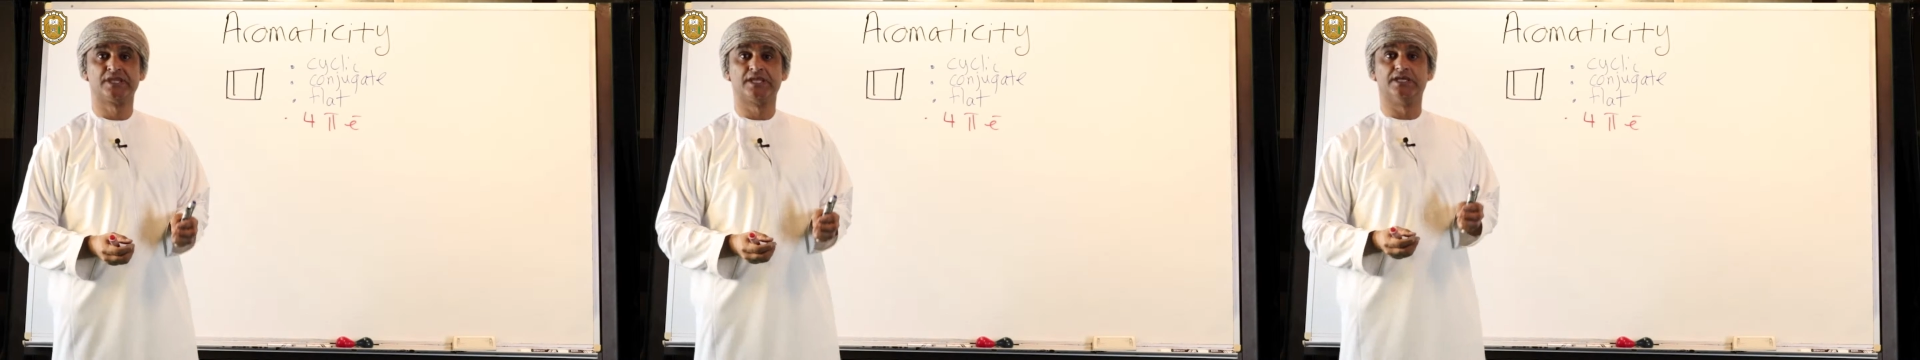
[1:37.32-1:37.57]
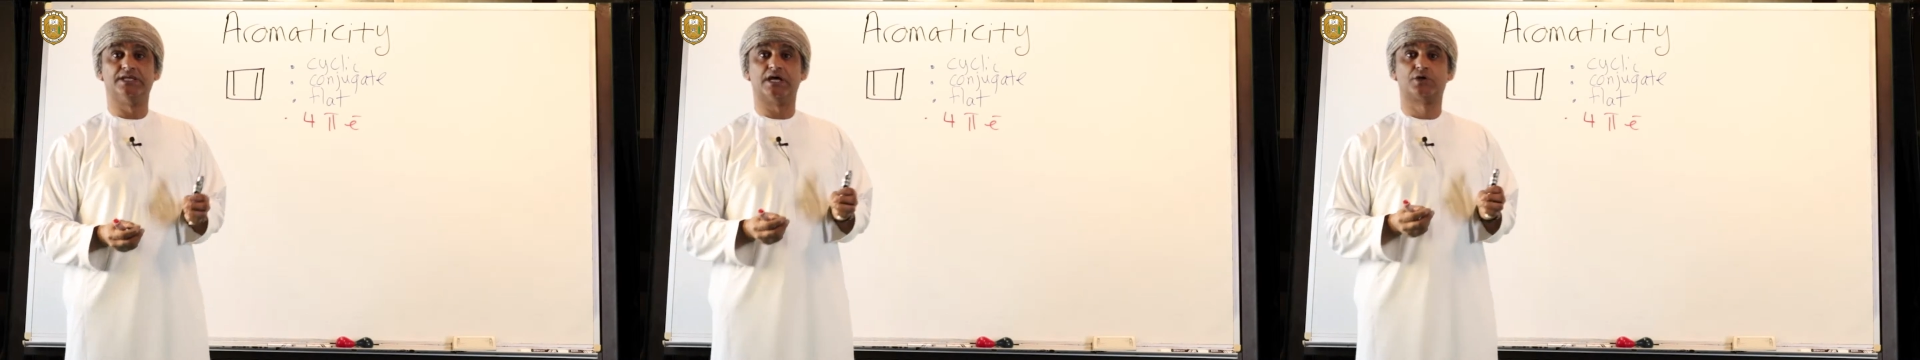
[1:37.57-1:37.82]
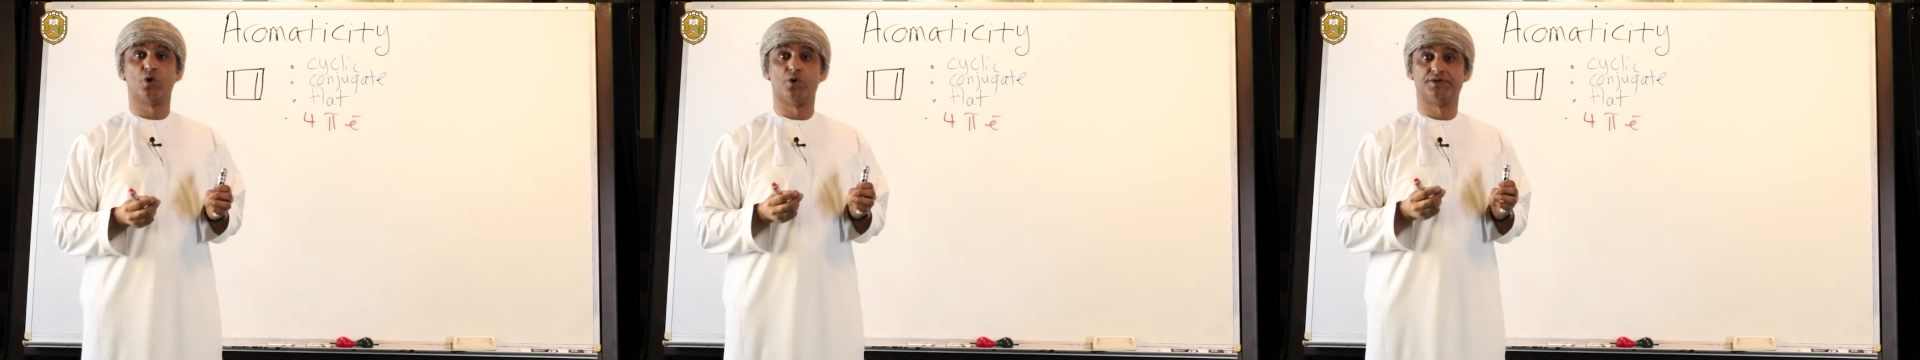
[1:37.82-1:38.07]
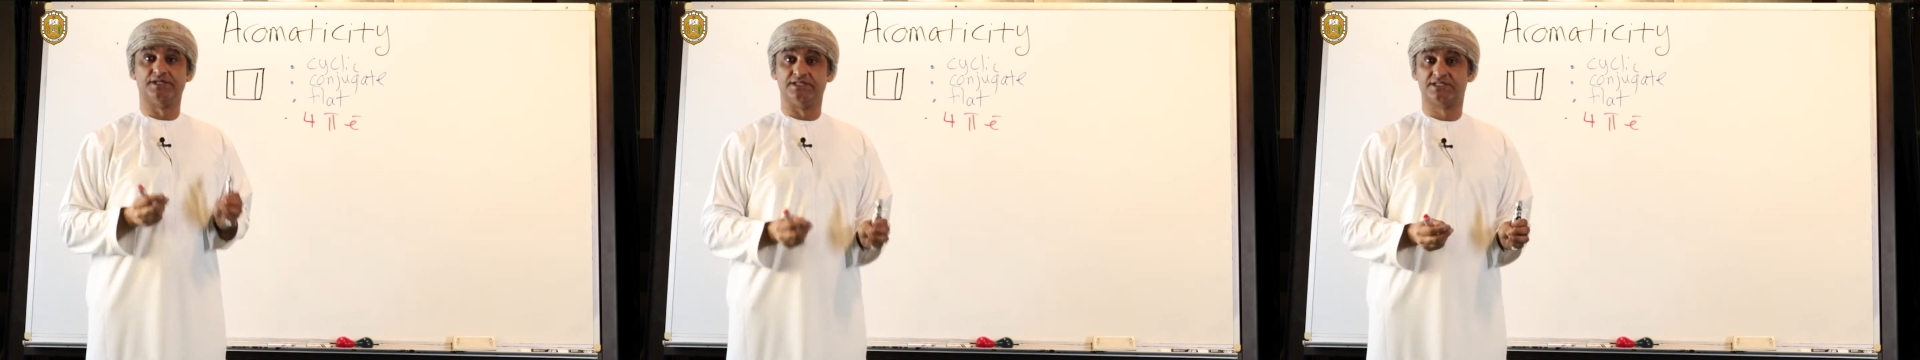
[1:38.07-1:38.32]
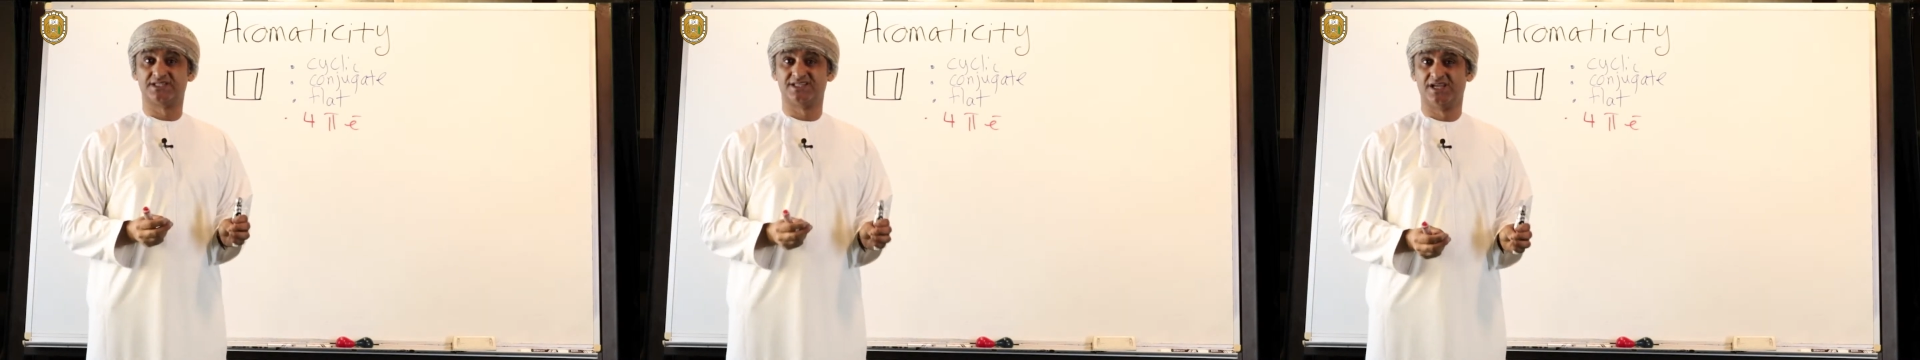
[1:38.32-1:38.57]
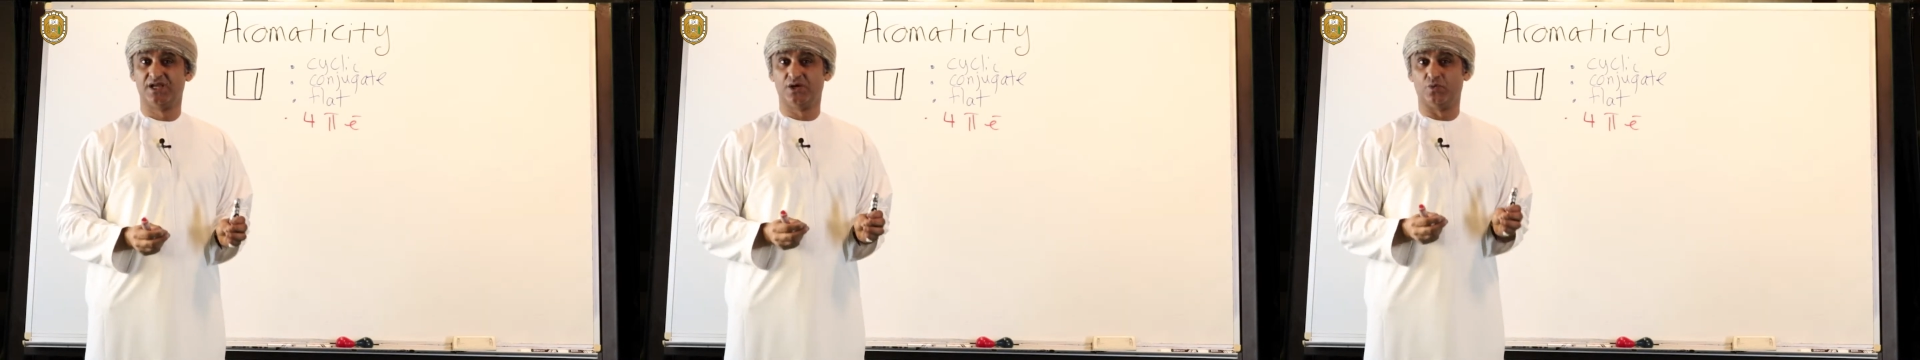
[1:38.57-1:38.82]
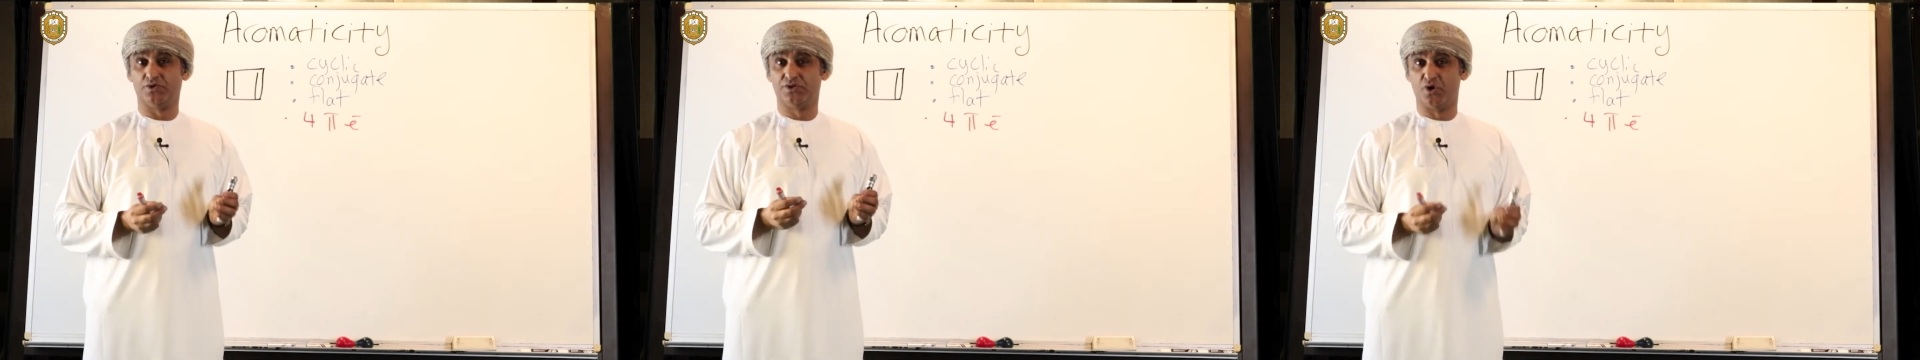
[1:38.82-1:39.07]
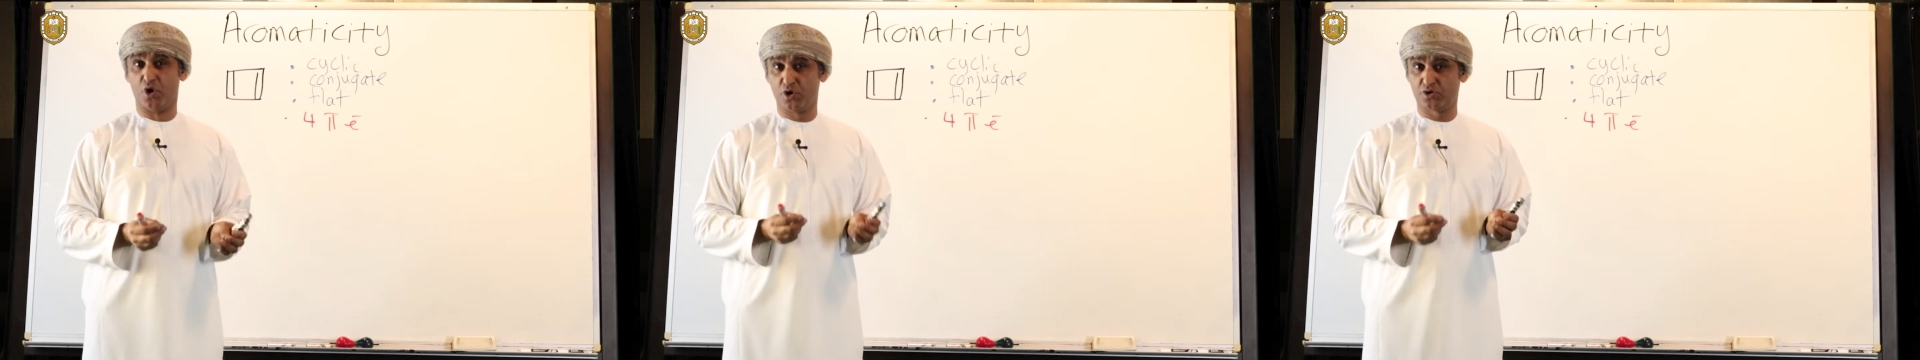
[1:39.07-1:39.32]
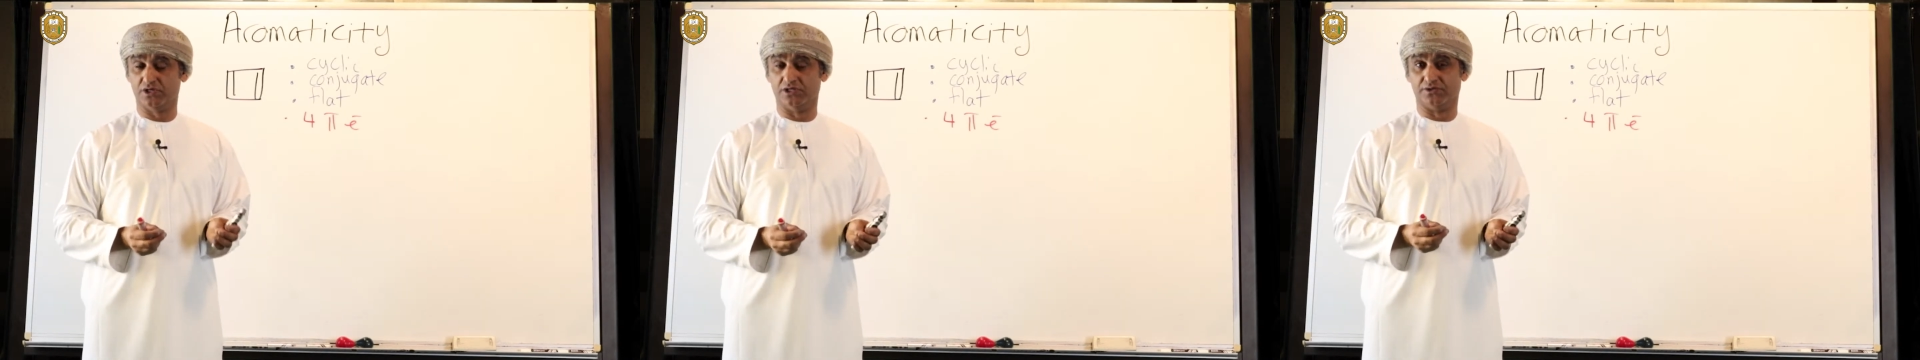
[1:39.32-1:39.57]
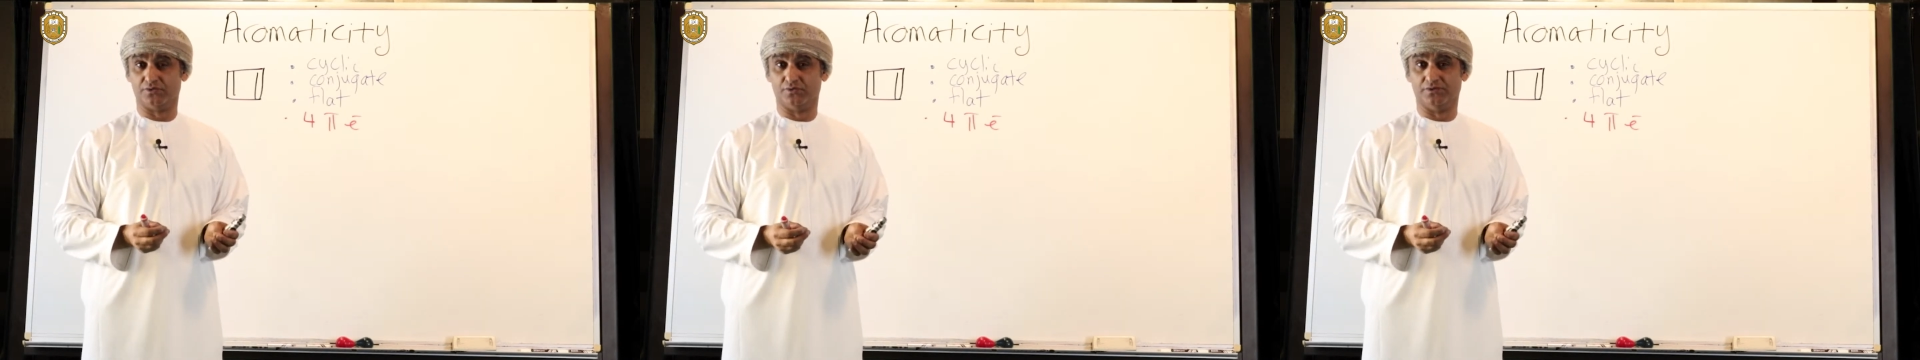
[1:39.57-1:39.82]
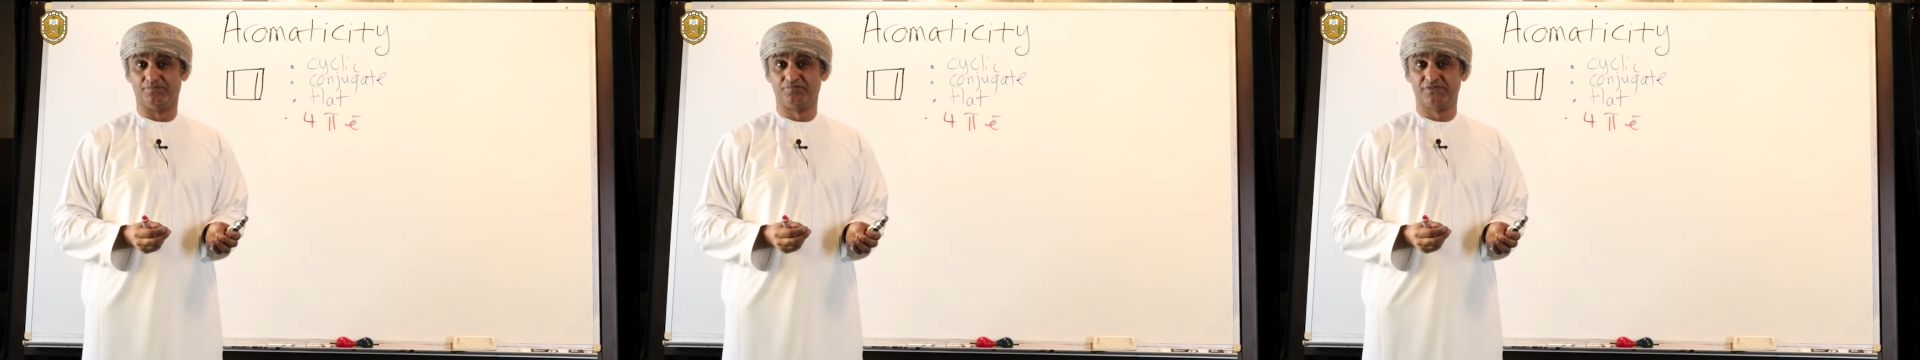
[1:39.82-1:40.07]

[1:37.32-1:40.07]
in accordance with the Huckel rule.